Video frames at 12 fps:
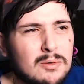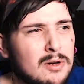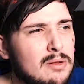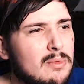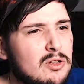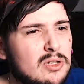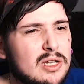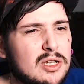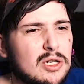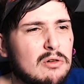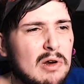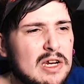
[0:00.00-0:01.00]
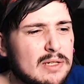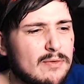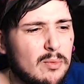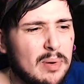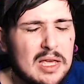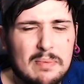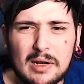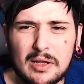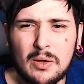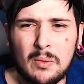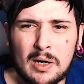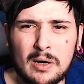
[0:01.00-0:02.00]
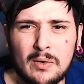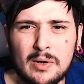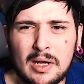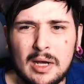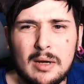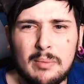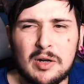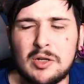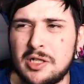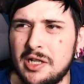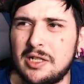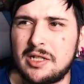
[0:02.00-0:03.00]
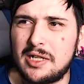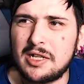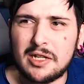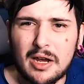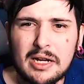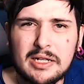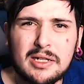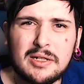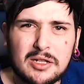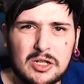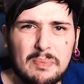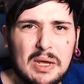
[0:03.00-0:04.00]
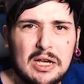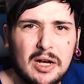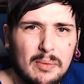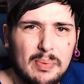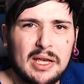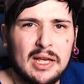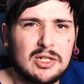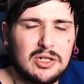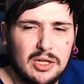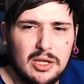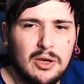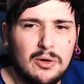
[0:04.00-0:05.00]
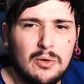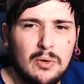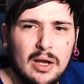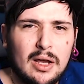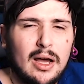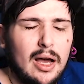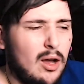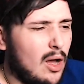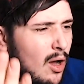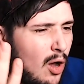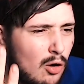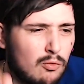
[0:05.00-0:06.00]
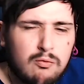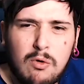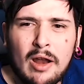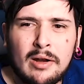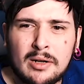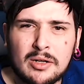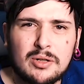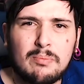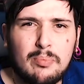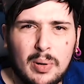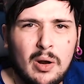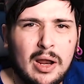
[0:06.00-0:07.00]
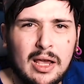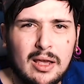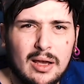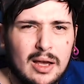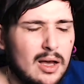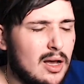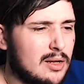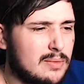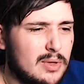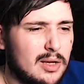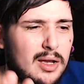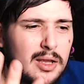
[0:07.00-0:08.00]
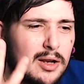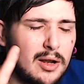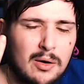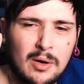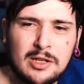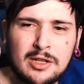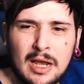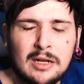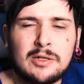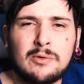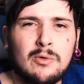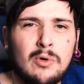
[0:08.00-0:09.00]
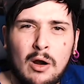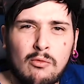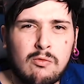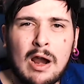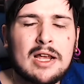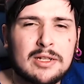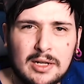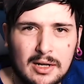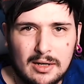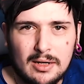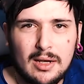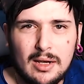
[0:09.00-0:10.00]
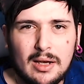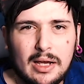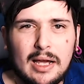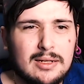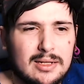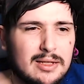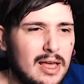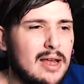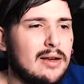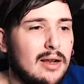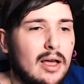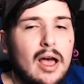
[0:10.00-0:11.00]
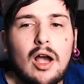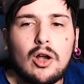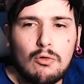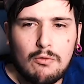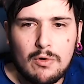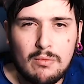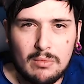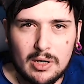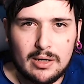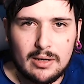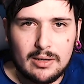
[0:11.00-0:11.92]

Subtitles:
of the most disgraceful people in the world because she's decided to speak up against you, a horrendous bully, a sexual harasser, and then a groomer.